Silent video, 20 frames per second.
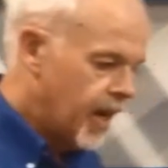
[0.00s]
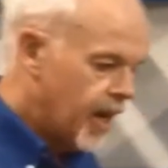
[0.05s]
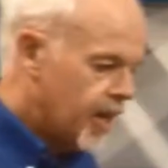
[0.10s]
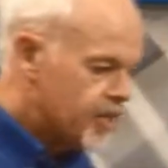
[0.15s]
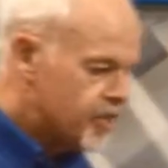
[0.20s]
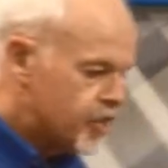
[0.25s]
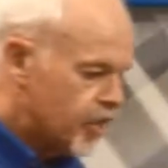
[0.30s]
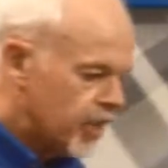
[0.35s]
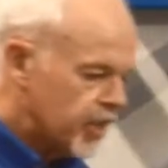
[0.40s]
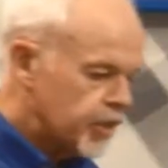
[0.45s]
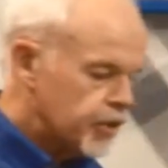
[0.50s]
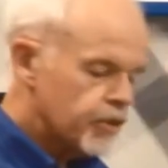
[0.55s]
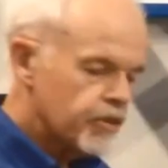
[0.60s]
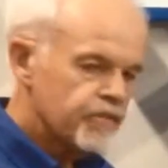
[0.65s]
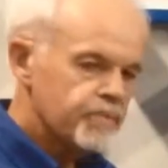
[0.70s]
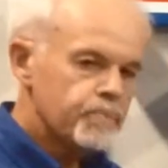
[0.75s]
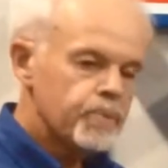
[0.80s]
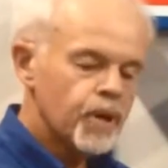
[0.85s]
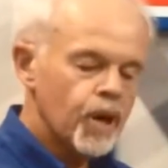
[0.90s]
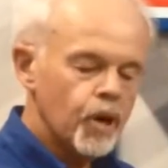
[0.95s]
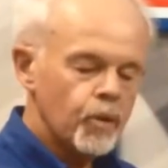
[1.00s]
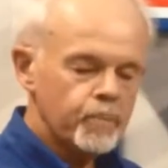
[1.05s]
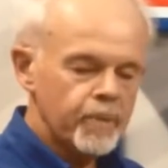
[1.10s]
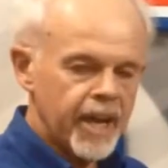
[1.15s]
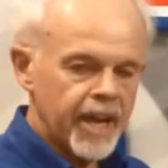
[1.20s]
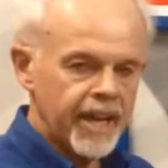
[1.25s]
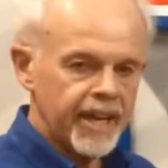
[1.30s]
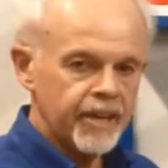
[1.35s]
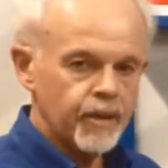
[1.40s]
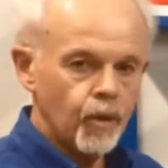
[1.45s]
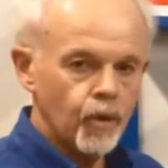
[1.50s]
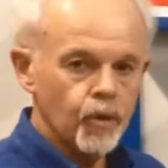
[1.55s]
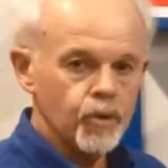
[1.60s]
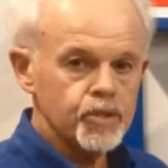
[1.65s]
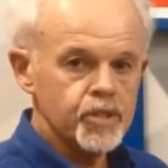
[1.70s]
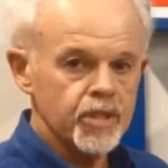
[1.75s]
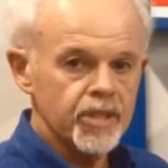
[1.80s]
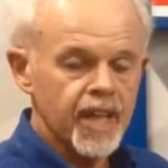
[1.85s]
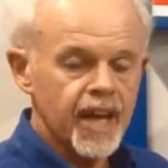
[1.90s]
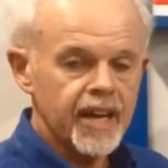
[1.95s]
A cylinder of propane
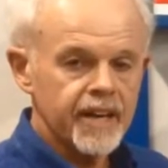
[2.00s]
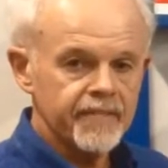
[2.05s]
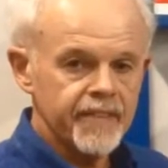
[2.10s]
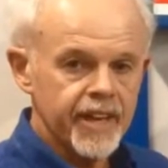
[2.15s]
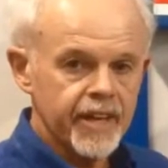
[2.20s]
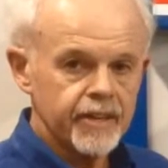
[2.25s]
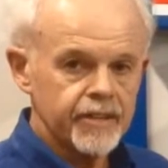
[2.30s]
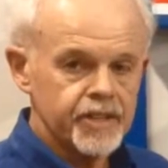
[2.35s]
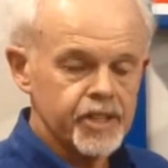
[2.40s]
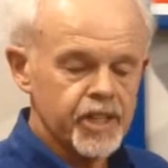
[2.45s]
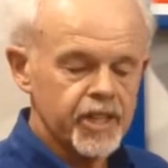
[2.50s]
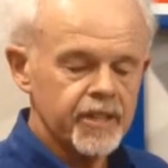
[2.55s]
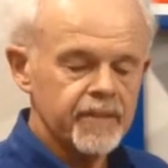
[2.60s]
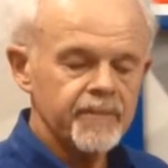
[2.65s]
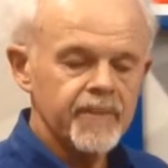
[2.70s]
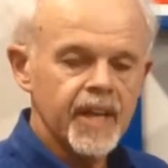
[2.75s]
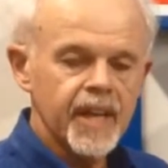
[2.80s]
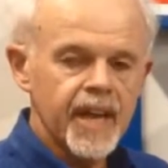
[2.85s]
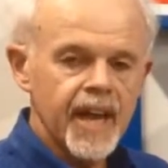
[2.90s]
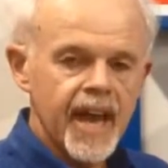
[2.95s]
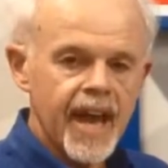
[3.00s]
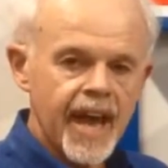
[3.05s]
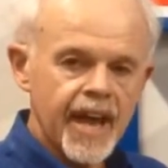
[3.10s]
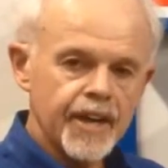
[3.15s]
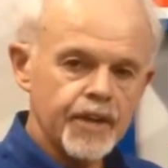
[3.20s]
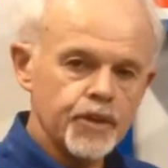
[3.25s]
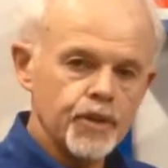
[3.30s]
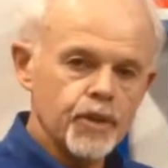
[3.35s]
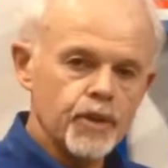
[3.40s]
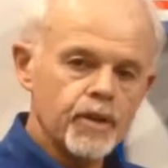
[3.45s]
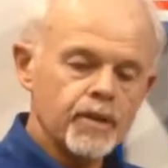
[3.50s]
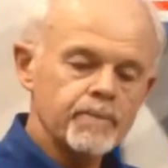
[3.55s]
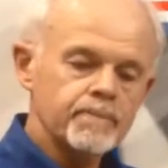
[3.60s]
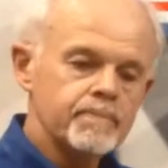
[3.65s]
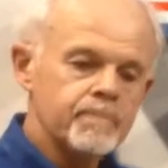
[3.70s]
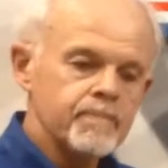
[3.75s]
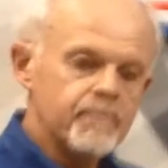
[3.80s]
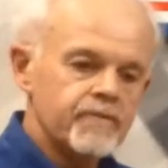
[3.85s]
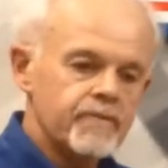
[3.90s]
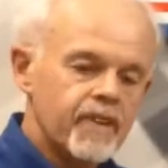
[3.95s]
holds a lot of energy, and your
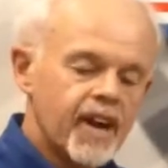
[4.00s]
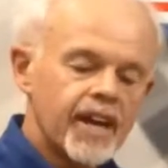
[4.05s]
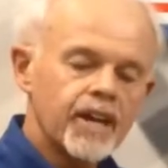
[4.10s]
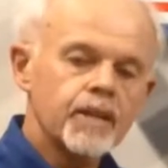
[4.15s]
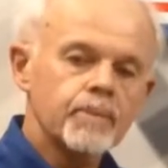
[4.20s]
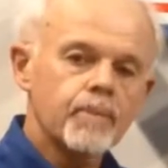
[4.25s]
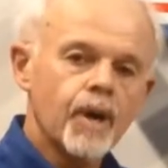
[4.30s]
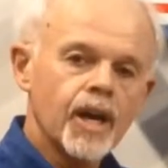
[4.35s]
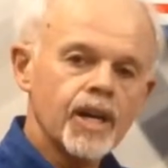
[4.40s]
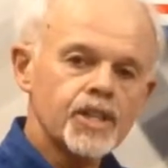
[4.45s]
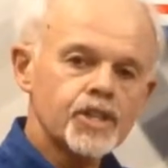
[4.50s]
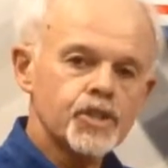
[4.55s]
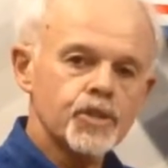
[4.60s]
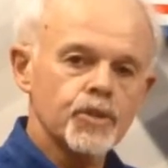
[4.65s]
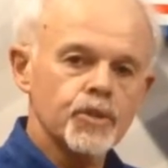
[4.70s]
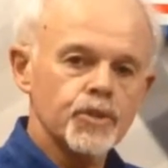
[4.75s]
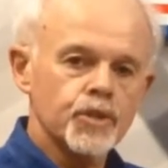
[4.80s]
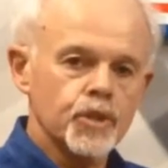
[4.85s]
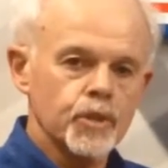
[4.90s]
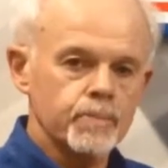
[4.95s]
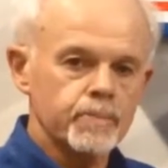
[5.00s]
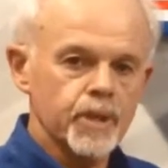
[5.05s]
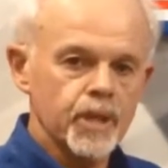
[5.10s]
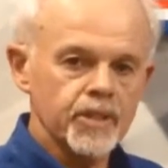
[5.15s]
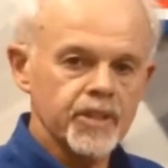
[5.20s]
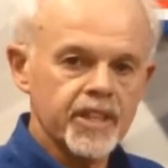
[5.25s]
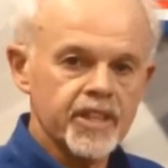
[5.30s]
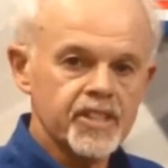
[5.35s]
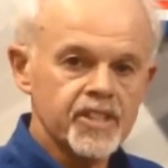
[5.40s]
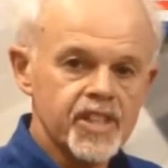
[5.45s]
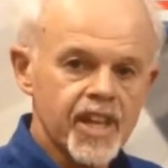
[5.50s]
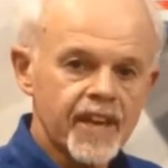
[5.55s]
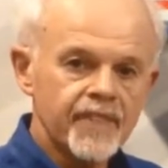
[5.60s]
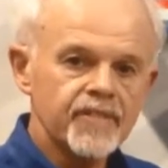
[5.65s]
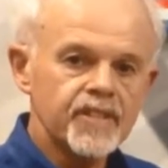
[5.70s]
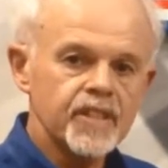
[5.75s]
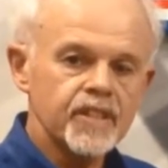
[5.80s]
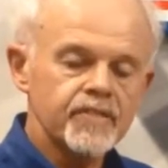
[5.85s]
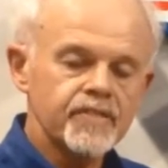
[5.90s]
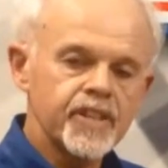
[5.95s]
fire marshal, your building
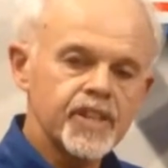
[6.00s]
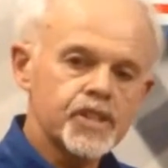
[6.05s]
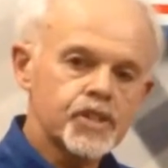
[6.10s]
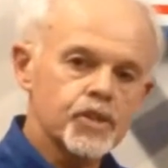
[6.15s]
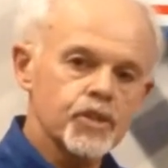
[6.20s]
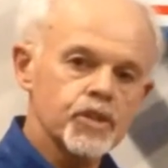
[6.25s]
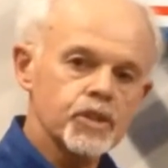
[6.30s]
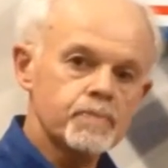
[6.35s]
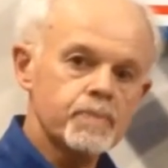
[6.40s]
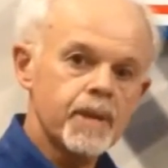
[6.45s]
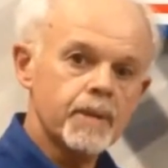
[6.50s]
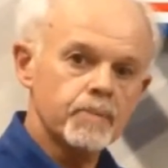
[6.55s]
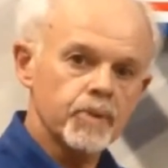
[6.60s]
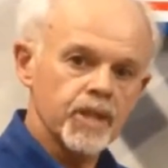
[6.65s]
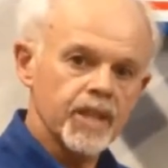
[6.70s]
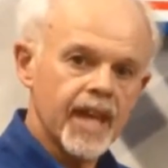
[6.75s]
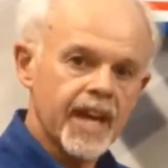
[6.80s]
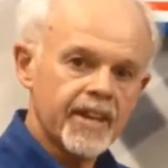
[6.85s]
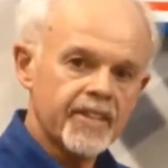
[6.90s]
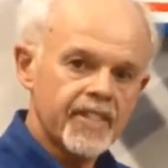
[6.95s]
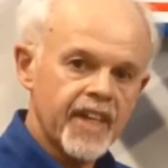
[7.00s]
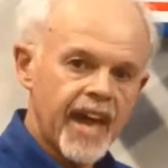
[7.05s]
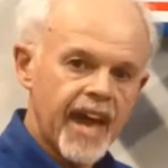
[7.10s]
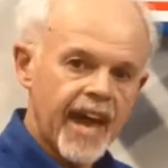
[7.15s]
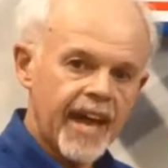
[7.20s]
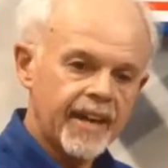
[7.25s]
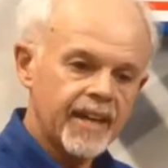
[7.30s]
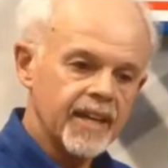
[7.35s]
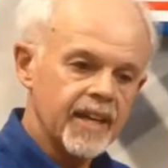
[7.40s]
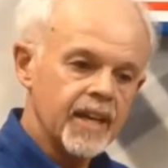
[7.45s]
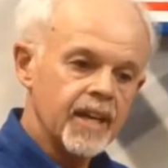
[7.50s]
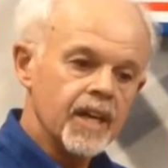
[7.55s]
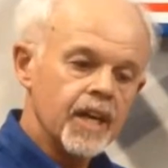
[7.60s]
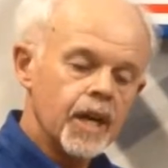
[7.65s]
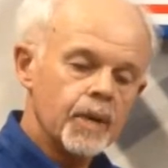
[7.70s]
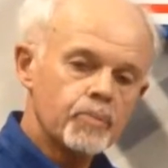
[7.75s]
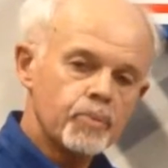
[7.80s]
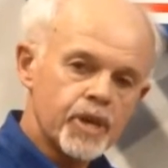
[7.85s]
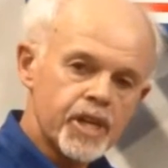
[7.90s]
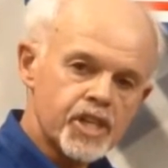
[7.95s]
safety officials, people like that
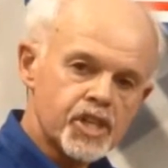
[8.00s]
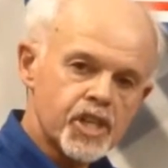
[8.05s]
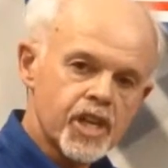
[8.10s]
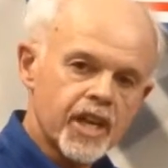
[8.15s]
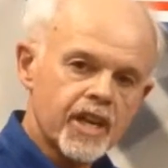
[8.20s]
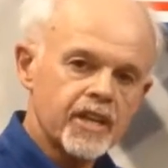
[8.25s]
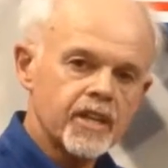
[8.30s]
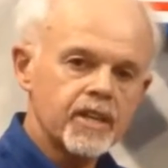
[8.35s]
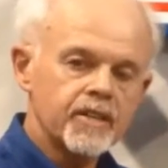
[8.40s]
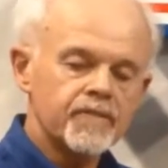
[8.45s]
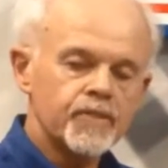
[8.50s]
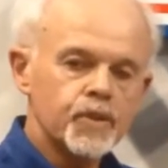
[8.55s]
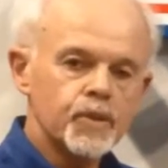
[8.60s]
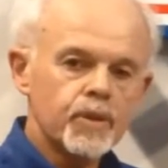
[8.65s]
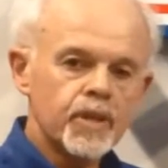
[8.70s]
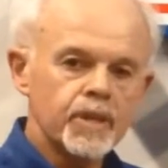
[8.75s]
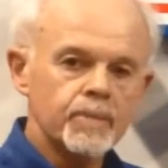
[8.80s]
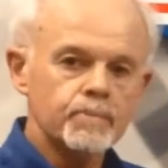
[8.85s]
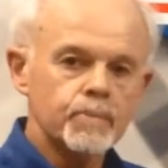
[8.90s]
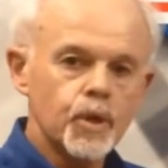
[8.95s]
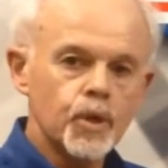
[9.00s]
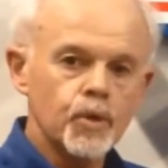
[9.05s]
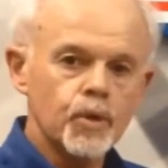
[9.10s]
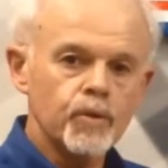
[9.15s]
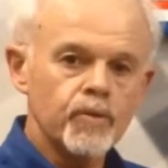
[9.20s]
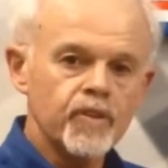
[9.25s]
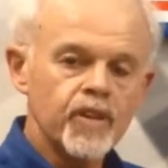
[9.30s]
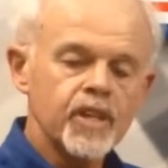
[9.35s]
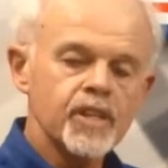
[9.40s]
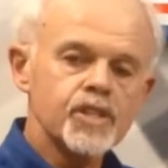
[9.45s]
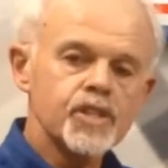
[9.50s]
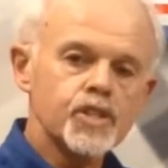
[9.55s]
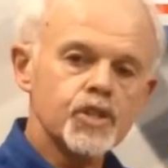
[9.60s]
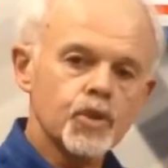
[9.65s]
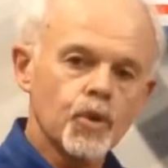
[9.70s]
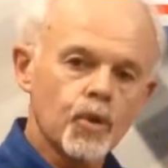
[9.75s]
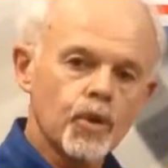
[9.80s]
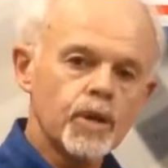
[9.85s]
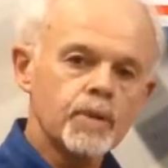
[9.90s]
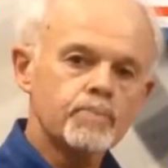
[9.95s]
appreciate it if you can move
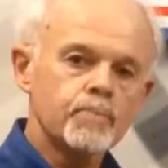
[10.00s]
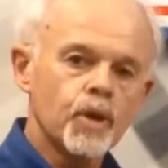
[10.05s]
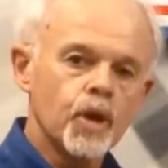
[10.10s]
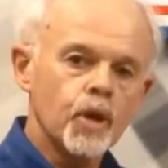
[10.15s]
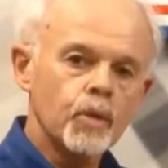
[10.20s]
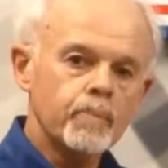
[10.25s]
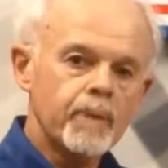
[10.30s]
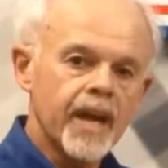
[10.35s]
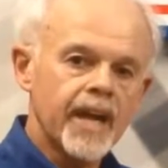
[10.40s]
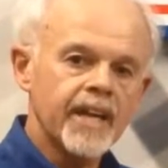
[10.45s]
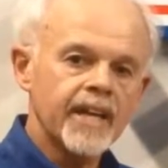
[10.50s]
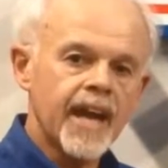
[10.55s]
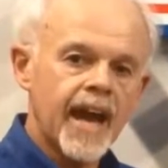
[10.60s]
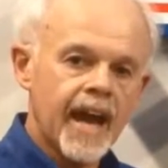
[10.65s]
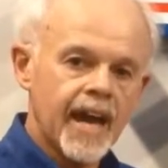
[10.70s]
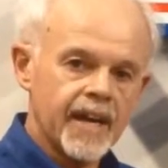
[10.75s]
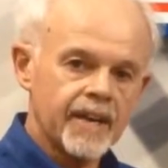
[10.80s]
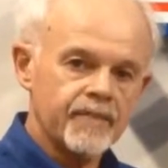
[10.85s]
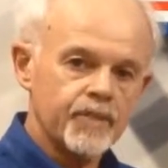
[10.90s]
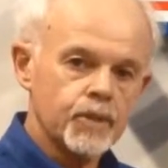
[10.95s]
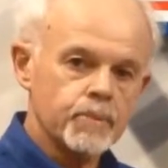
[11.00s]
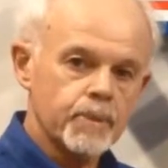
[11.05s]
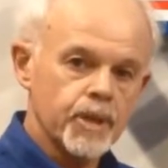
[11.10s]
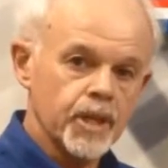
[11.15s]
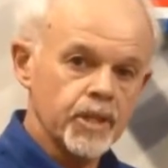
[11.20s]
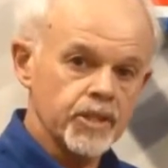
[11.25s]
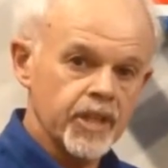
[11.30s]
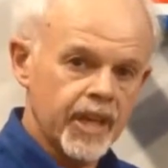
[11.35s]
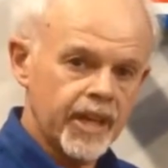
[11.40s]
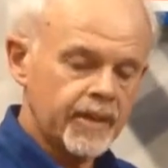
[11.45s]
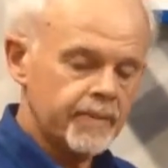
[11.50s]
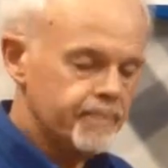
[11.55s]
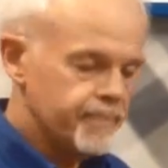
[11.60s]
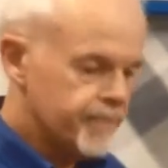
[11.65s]
stored propane out of your building.